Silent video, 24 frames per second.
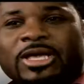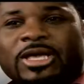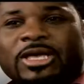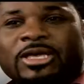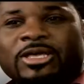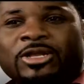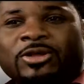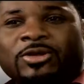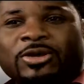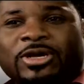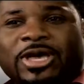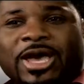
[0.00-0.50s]

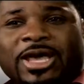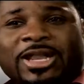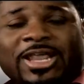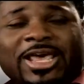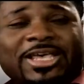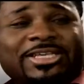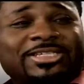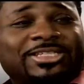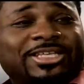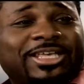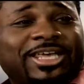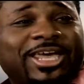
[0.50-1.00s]
you know, kind of
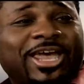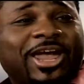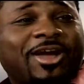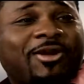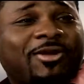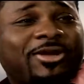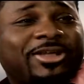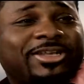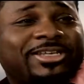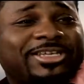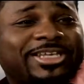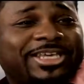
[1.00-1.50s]
as the
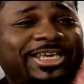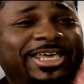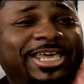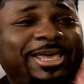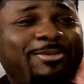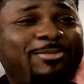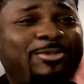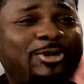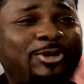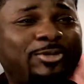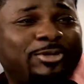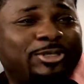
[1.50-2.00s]
carrot to
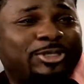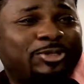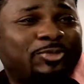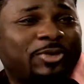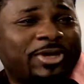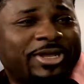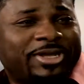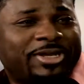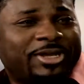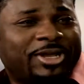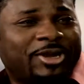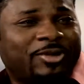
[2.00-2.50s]
keep me on the
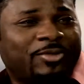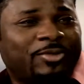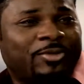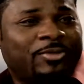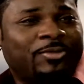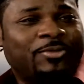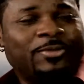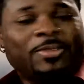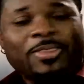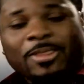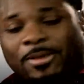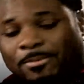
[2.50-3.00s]
straight and narrow.
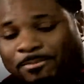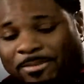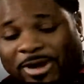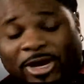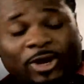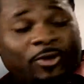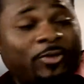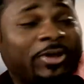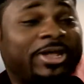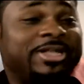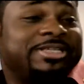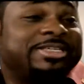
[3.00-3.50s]
My
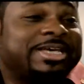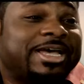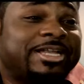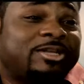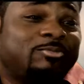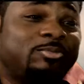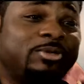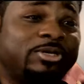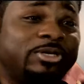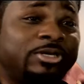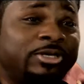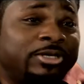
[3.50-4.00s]
grades had to
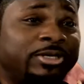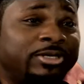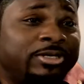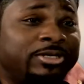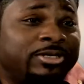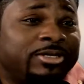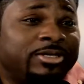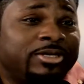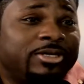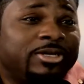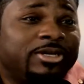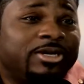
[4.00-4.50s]
be good.
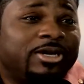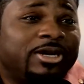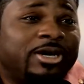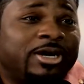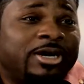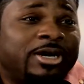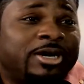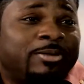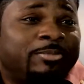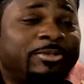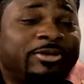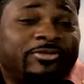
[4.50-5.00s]

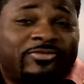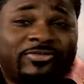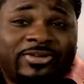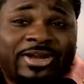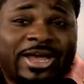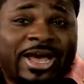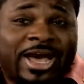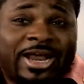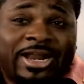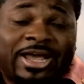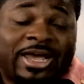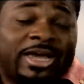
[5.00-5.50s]
Um, if
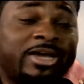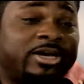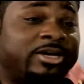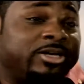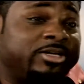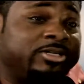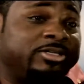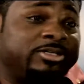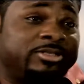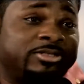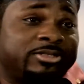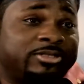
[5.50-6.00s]
not, I
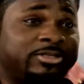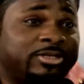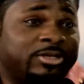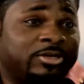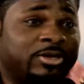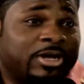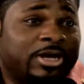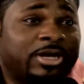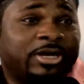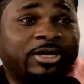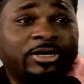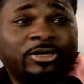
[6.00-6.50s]
couldn't, you
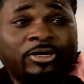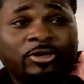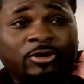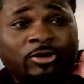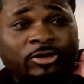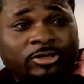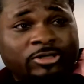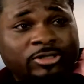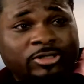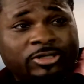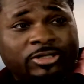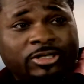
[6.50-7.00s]
know, I couldn't go
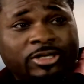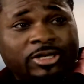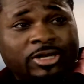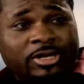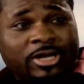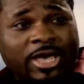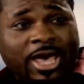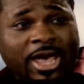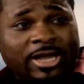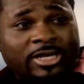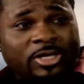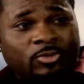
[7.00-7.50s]
to the
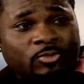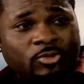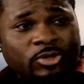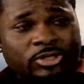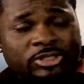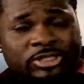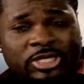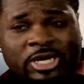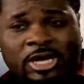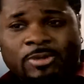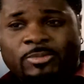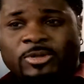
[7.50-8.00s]
acting
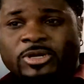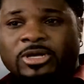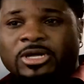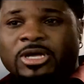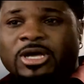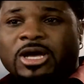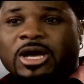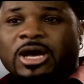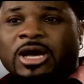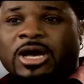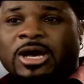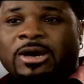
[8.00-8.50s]
workshop.
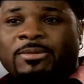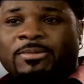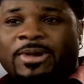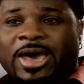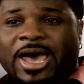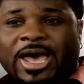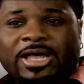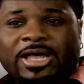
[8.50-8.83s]
Um, I